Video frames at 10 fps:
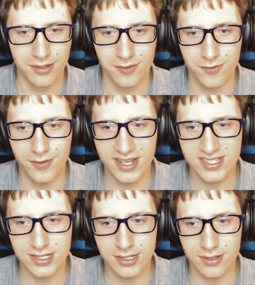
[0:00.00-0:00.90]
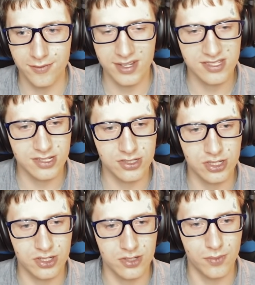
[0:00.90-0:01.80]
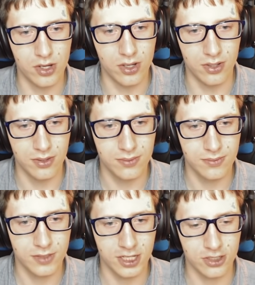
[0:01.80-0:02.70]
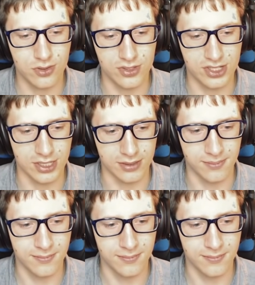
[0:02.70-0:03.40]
Vesta Vesta's just small. Interesting.